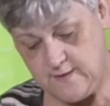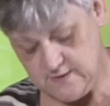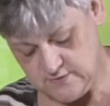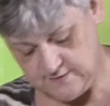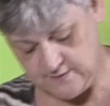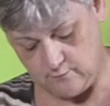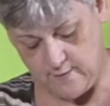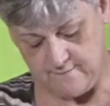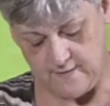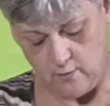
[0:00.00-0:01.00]
there's your little
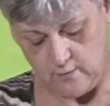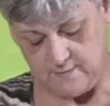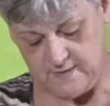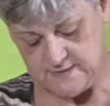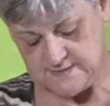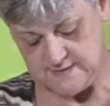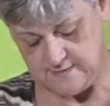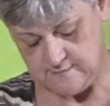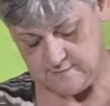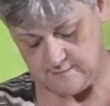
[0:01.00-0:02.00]
ravioli bits.
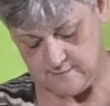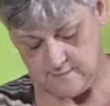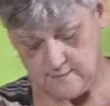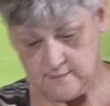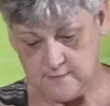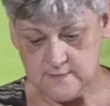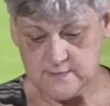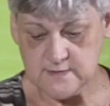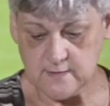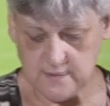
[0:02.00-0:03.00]

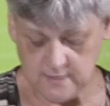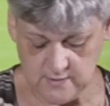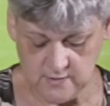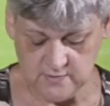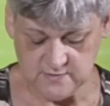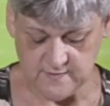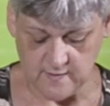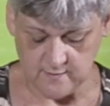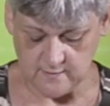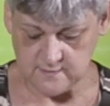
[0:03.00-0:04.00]
So you can use
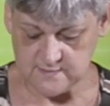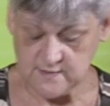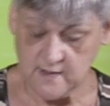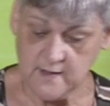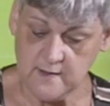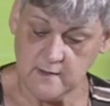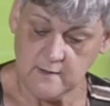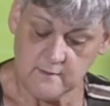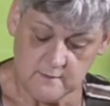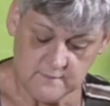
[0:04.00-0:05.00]
those.
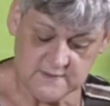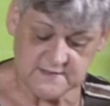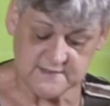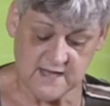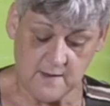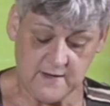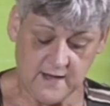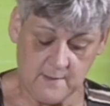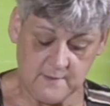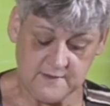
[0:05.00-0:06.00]
This does come in a
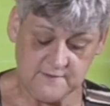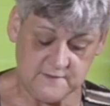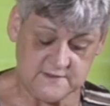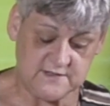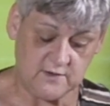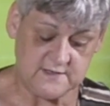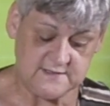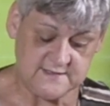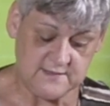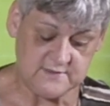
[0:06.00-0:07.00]
couple of different
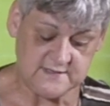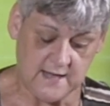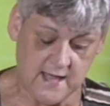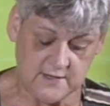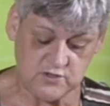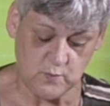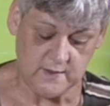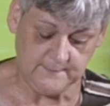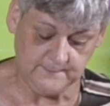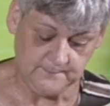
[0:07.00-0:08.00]
sizes. There is a larger
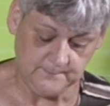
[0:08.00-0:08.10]
one.